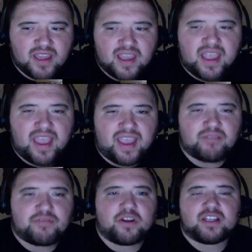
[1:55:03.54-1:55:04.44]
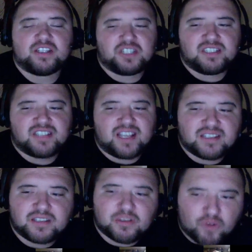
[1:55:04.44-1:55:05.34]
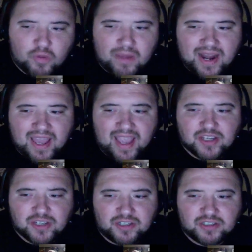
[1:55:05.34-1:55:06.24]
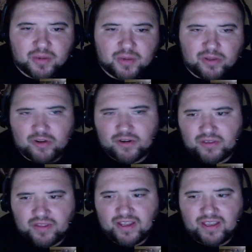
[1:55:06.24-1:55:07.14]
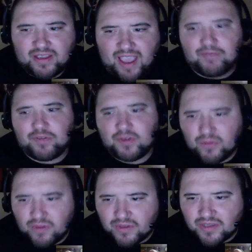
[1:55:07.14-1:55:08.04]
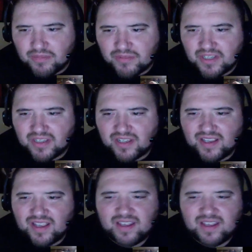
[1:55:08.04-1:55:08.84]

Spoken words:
And fucking she says it to Robot Ash. And he's like, well, are you? Like, have you? Or some shit like that.